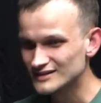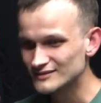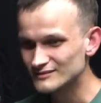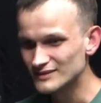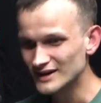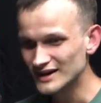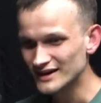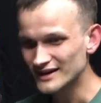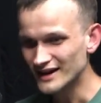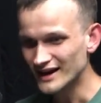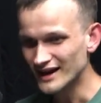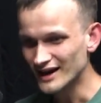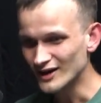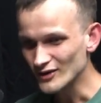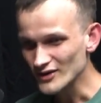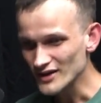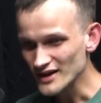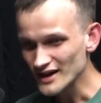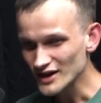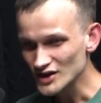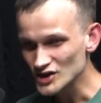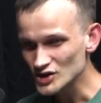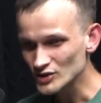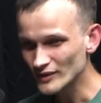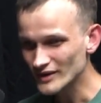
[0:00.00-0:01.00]
but I was
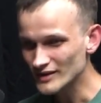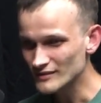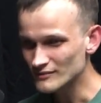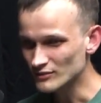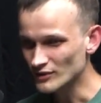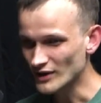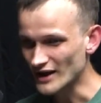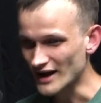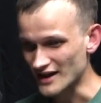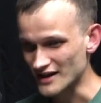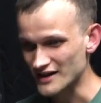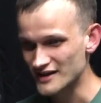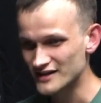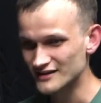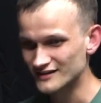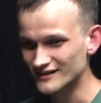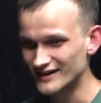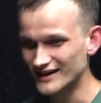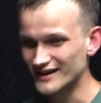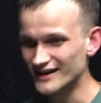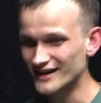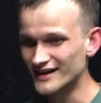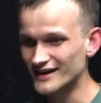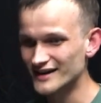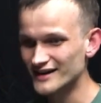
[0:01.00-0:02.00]
actually impressed.
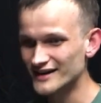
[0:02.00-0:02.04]
Like